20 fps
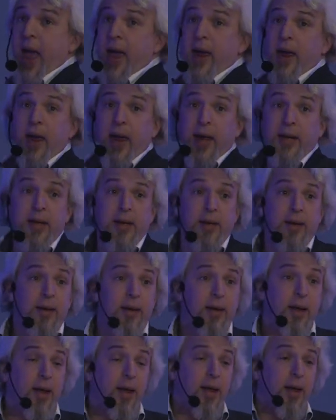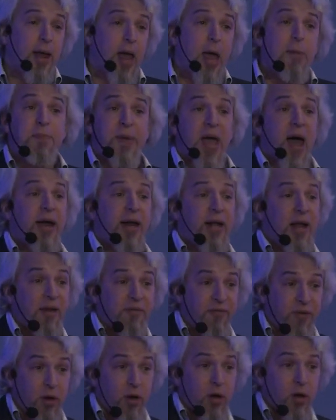a, an uh, API
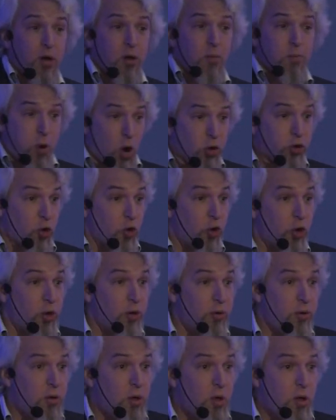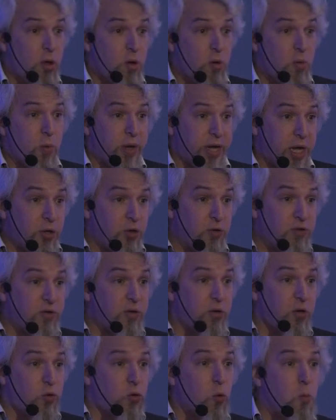level protocol. We can use
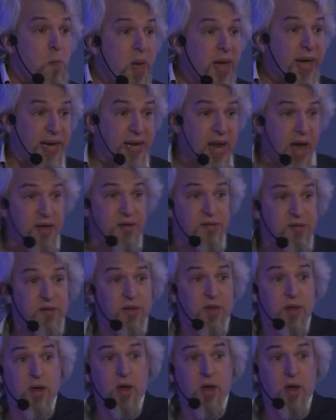it to mechanize